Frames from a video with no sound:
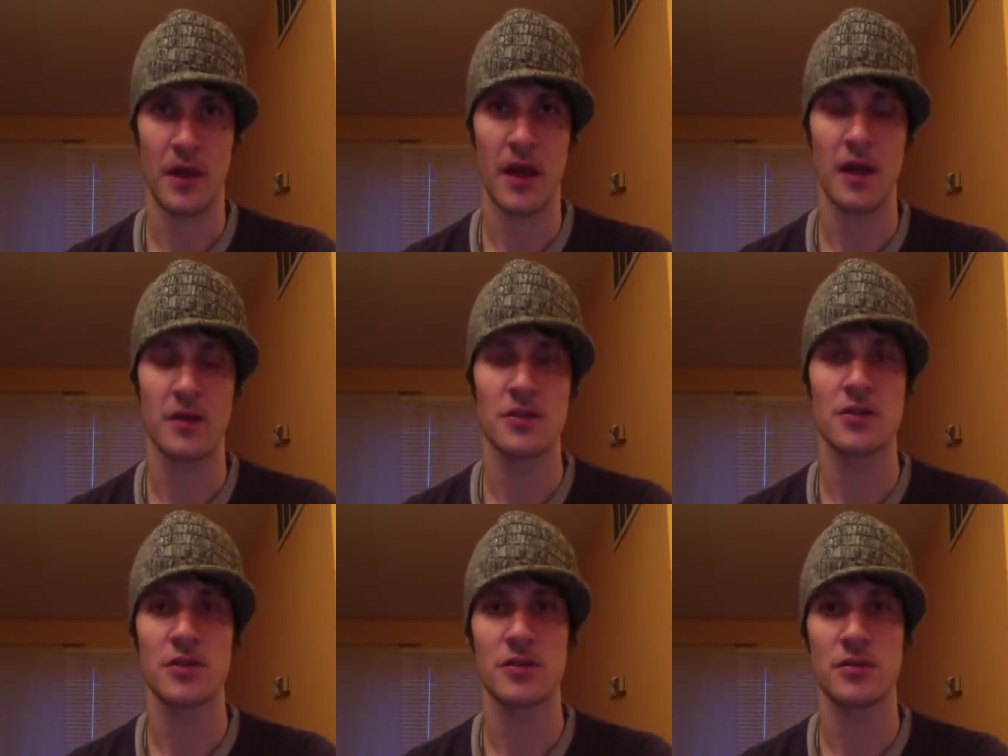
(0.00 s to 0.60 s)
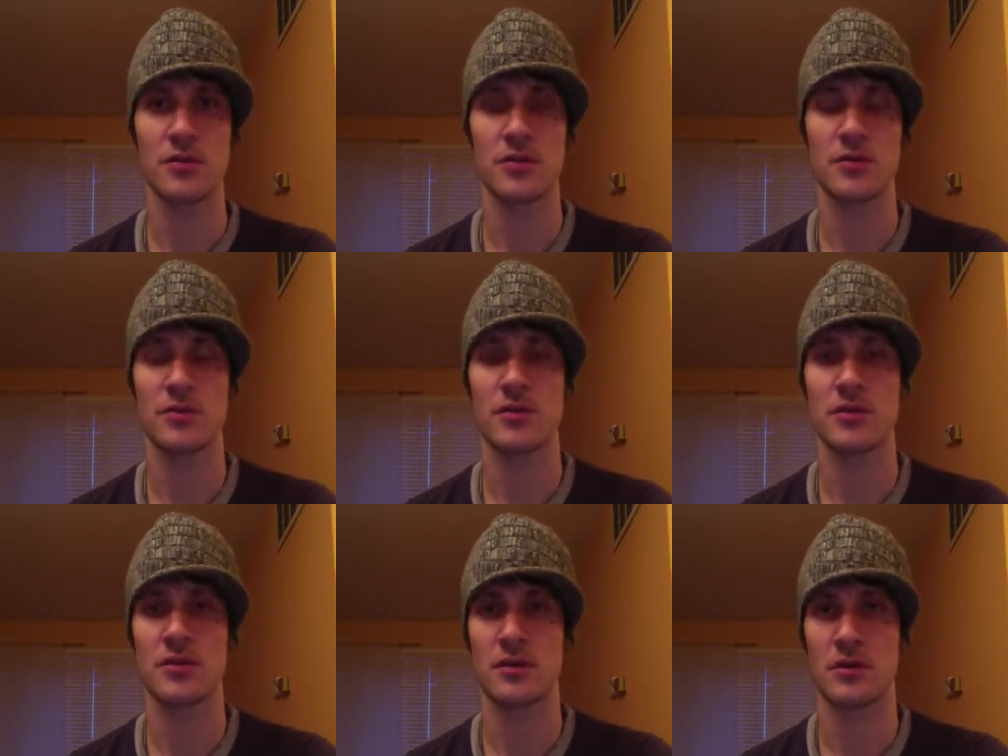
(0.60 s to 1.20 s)
I
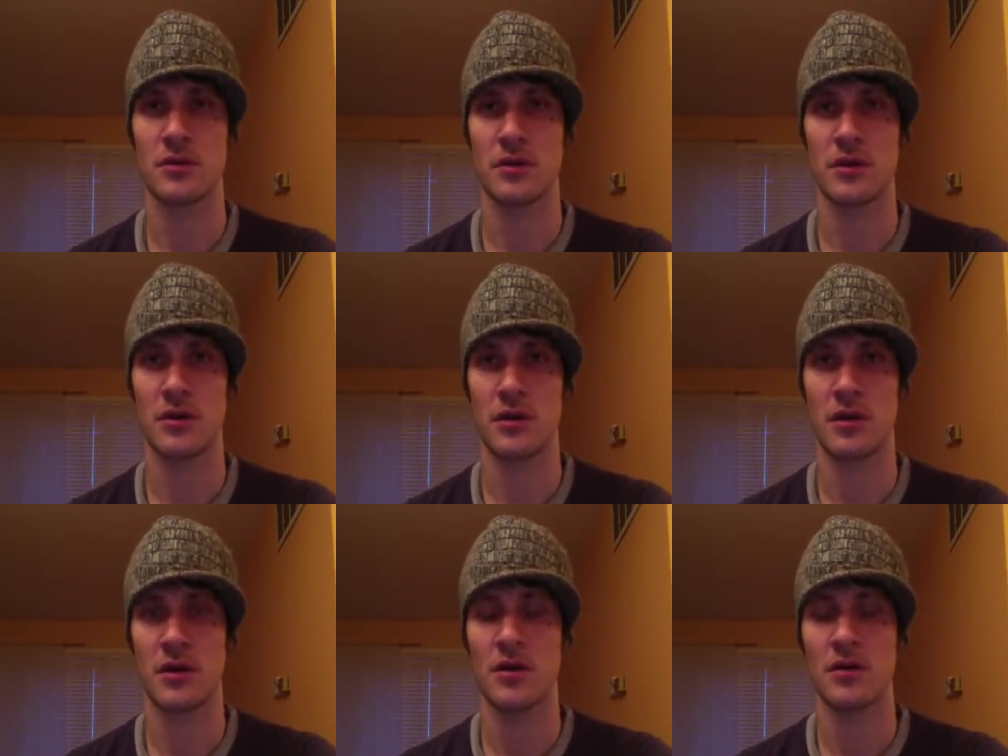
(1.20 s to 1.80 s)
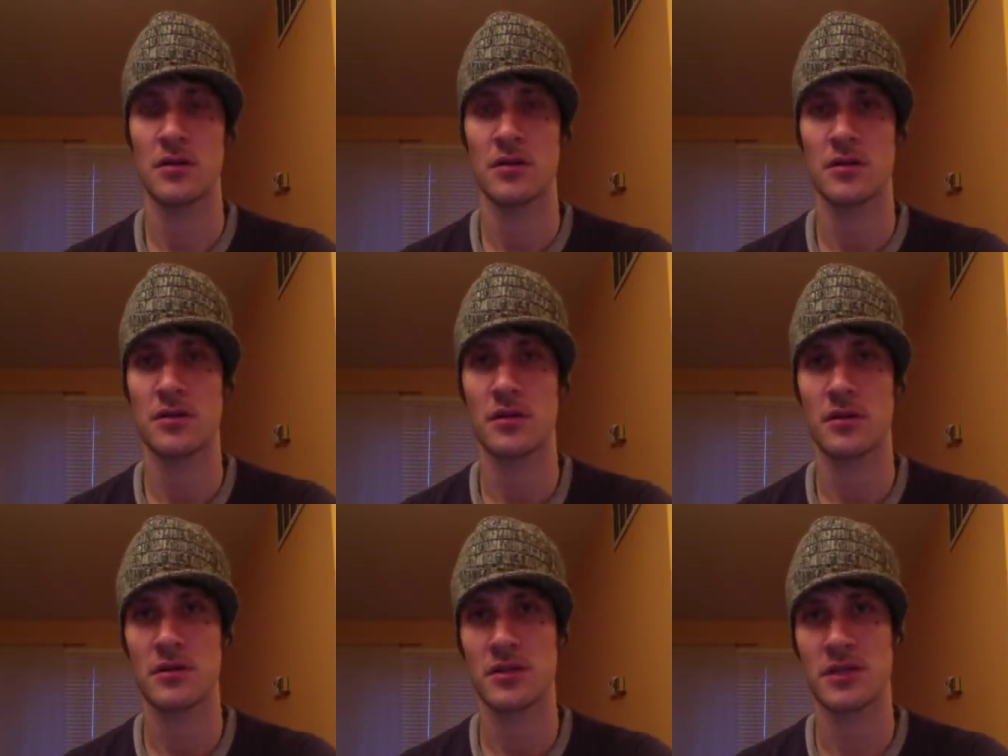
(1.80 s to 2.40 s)
choose to
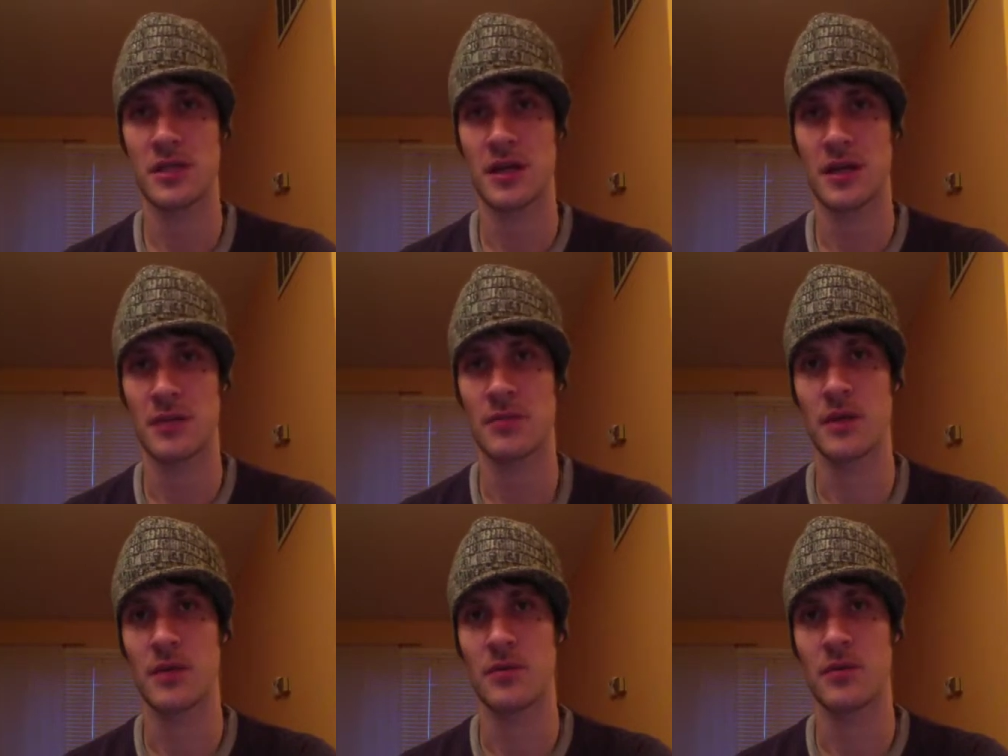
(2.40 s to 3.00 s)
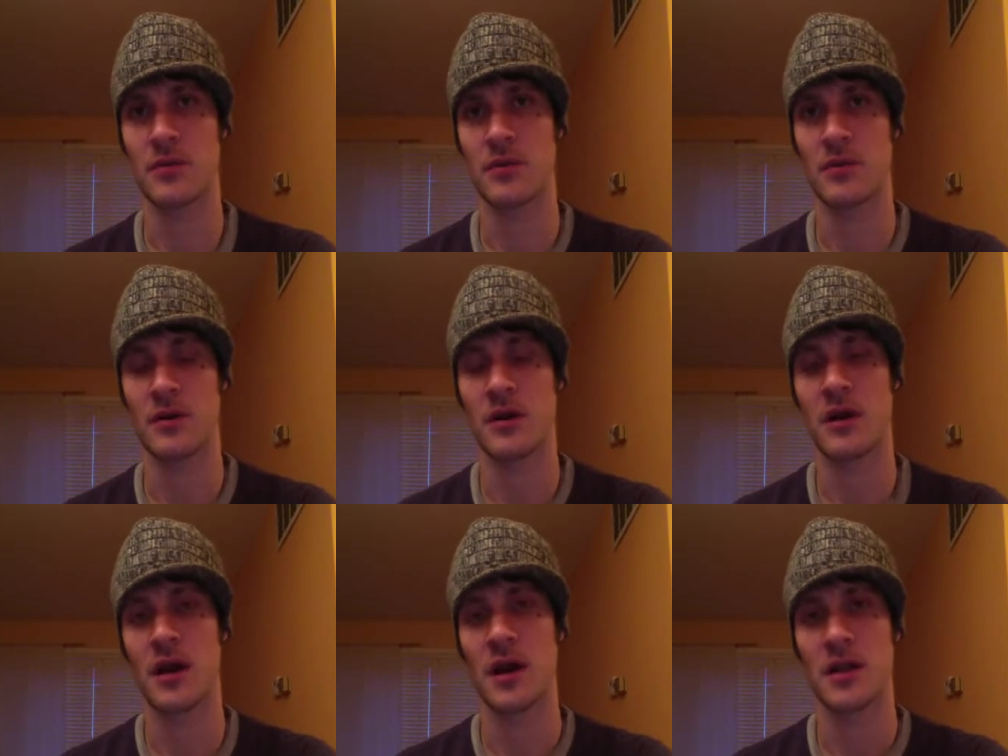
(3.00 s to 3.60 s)
start seeing people
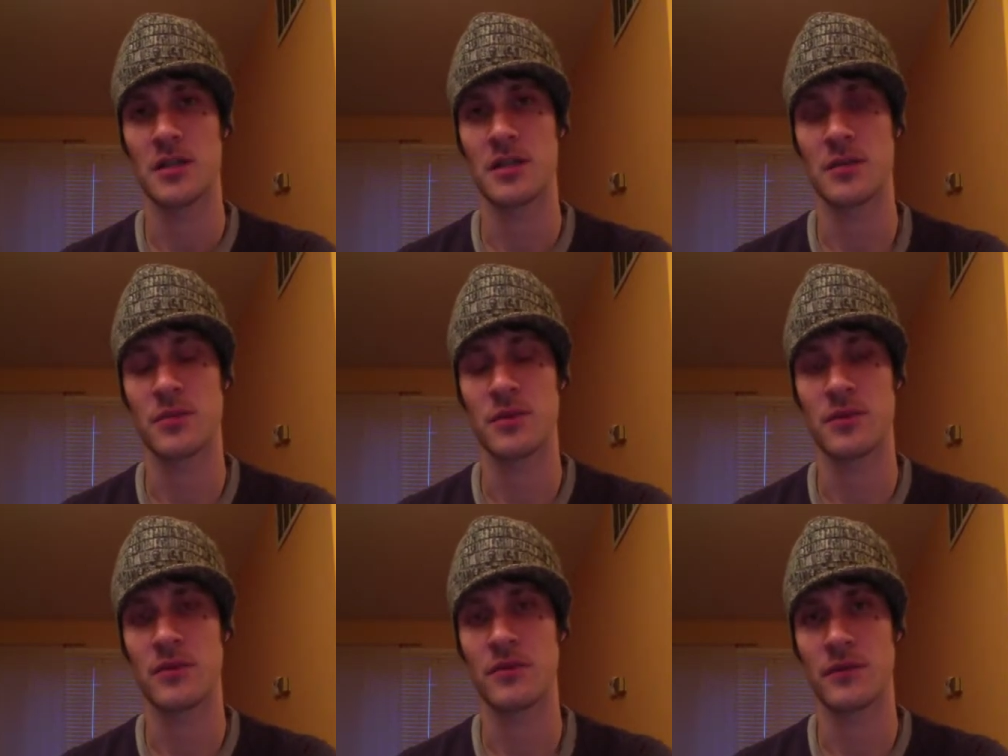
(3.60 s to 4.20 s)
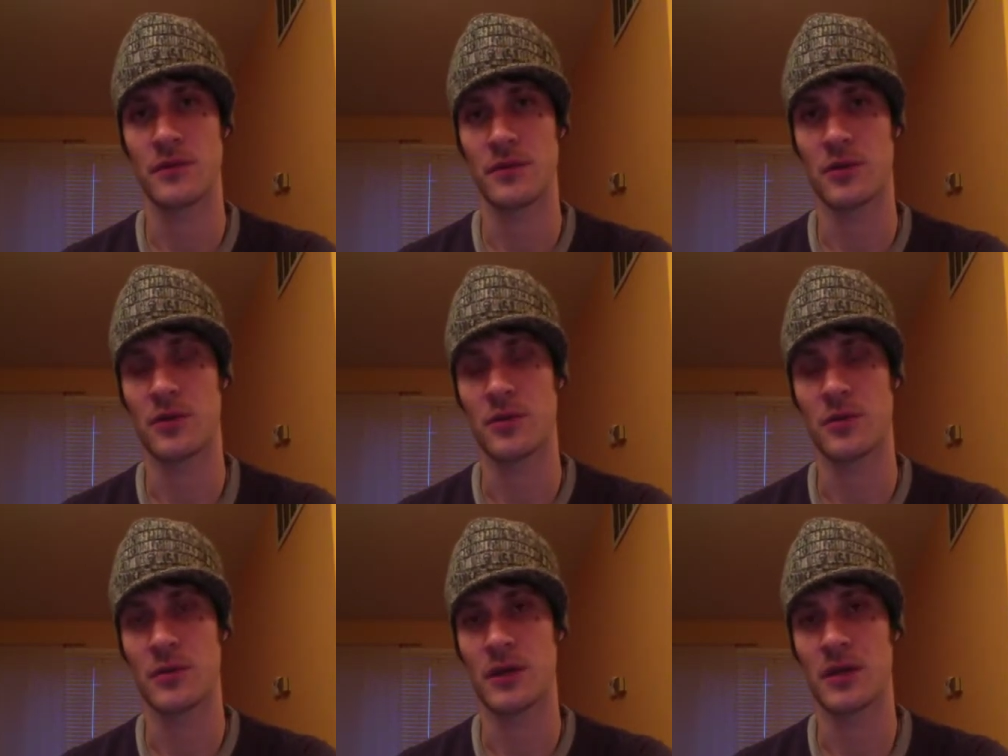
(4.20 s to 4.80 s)
as the beautiful
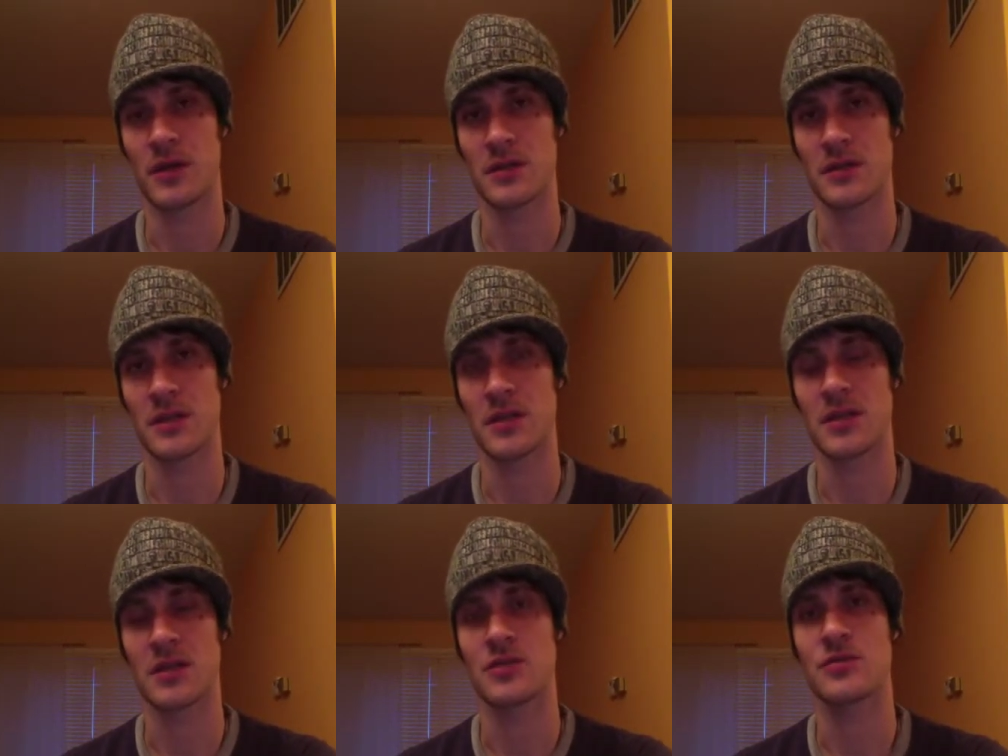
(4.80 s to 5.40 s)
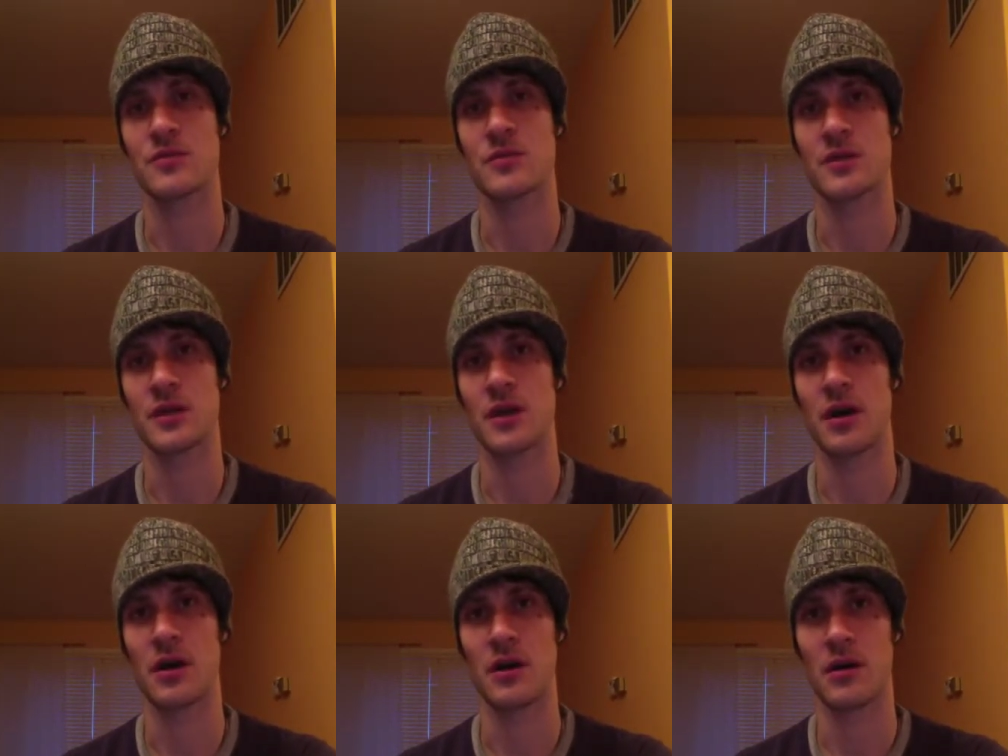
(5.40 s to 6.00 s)
human beings that they
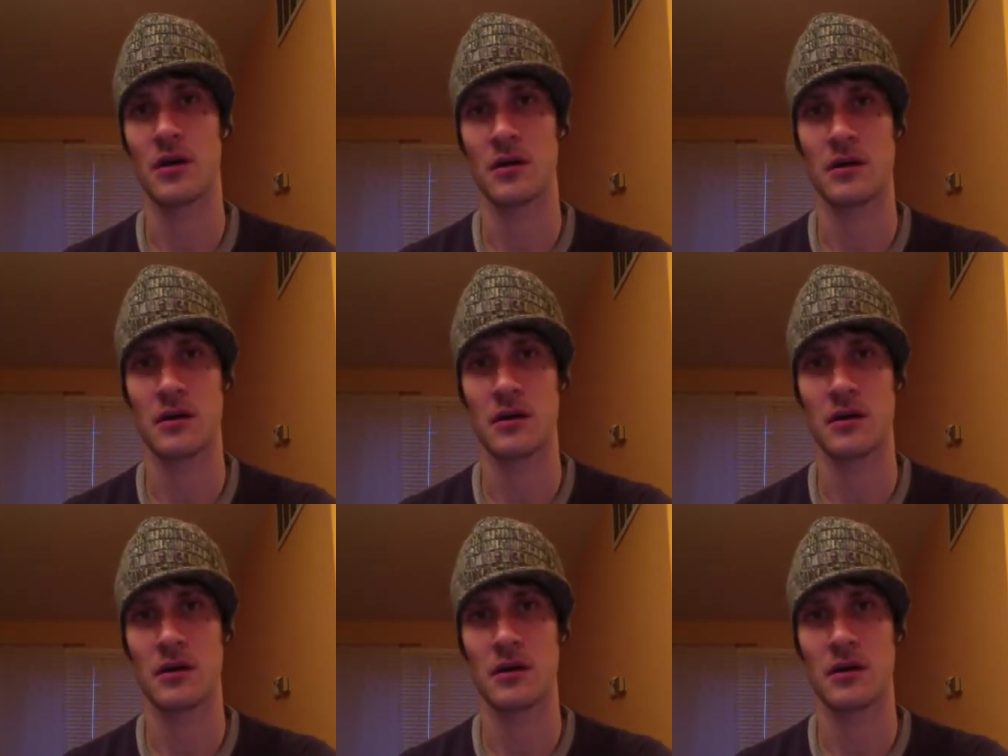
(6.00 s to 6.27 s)
truly are.